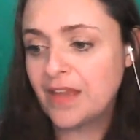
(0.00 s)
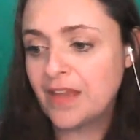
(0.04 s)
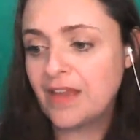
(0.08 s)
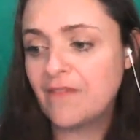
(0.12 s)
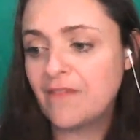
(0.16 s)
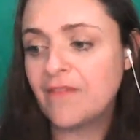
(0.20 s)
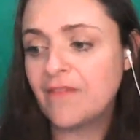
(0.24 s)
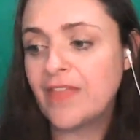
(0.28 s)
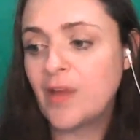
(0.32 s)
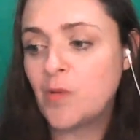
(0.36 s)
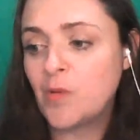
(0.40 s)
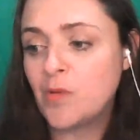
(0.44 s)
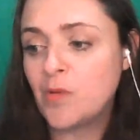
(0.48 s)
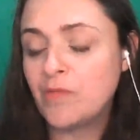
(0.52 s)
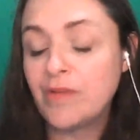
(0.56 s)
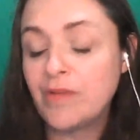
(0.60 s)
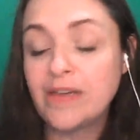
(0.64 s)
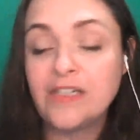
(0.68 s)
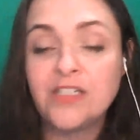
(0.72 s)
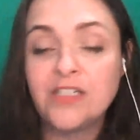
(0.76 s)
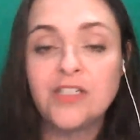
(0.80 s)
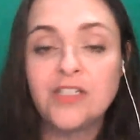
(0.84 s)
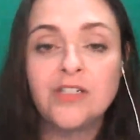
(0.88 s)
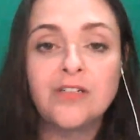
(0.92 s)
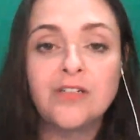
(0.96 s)
if they were
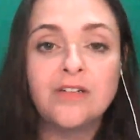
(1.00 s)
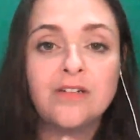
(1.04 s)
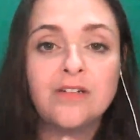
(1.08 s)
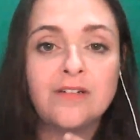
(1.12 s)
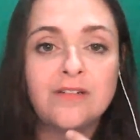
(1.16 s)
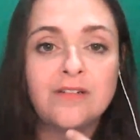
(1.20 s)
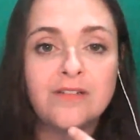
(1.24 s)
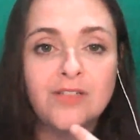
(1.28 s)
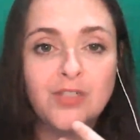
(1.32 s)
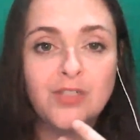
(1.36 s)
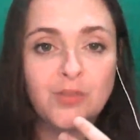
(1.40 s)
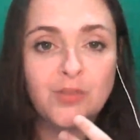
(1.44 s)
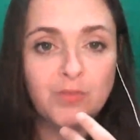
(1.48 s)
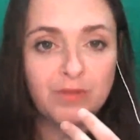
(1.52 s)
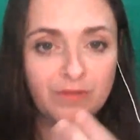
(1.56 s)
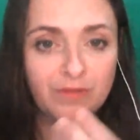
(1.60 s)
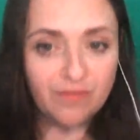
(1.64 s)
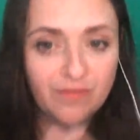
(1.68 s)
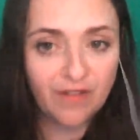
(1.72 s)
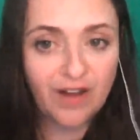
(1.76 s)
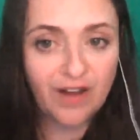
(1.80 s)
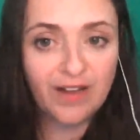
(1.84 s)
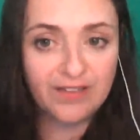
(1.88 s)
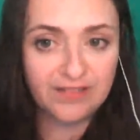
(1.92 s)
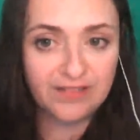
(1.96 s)
written to
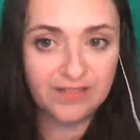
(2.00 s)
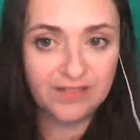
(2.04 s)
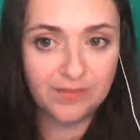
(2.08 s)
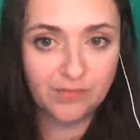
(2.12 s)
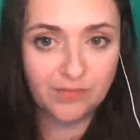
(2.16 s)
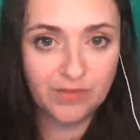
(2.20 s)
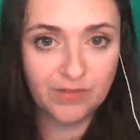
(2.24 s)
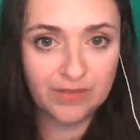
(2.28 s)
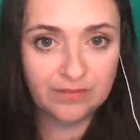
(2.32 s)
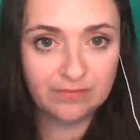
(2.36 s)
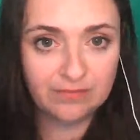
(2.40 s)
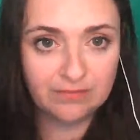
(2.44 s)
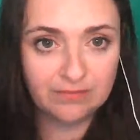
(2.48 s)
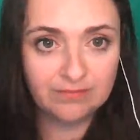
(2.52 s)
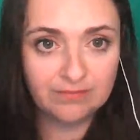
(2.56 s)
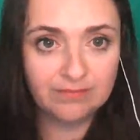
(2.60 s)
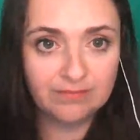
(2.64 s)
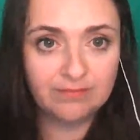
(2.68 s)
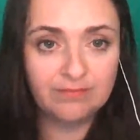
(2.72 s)
advise someone.